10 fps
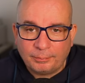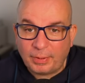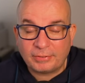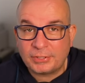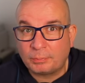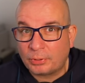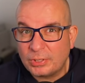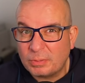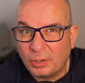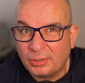bit of a
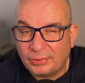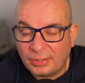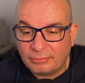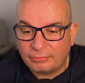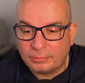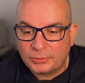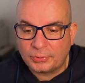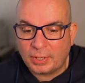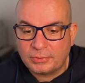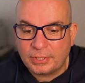surprising one, I think, from
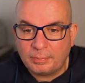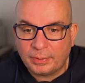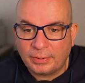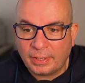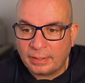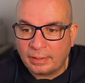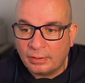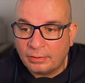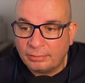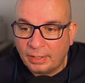Toyota, but they
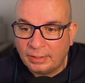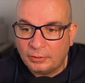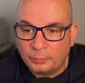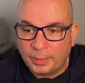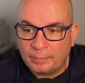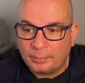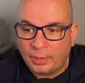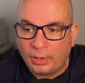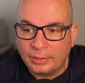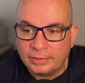are a little bit
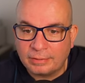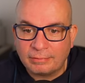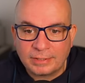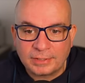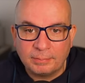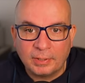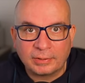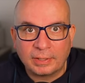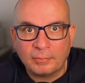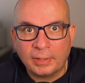behind the rest of the
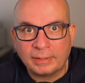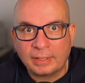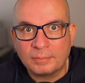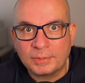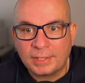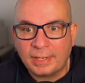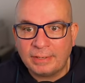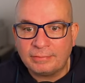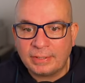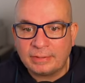market when it comes to
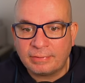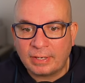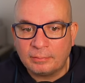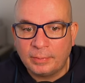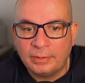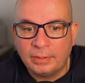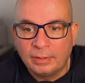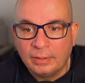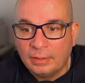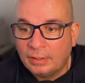EV development,
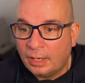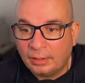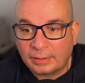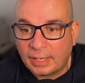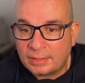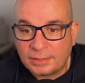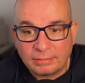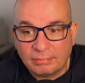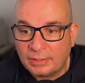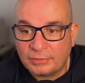and I guess
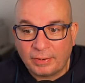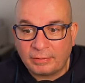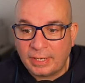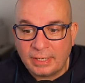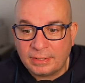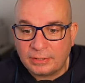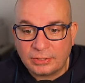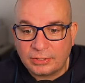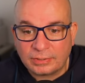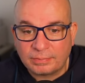it's very easy
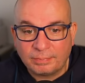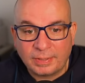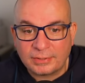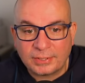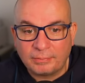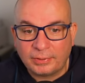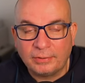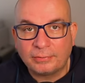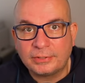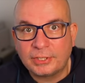to just get something
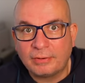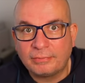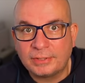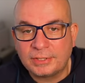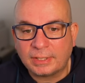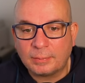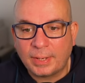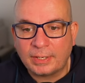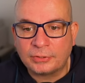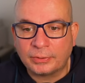off the shelf and stick a
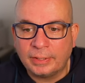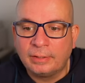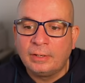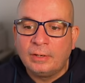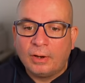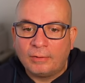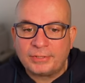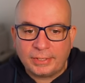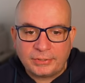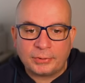badge on it.
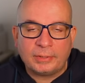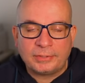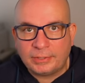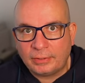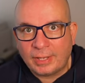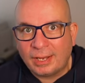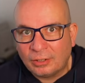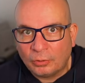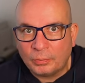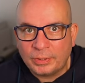Obviously, Toyota do that a
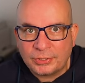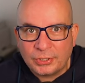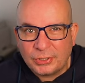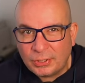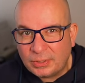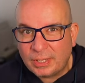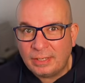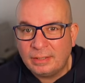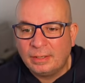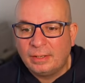lot with Suzuki,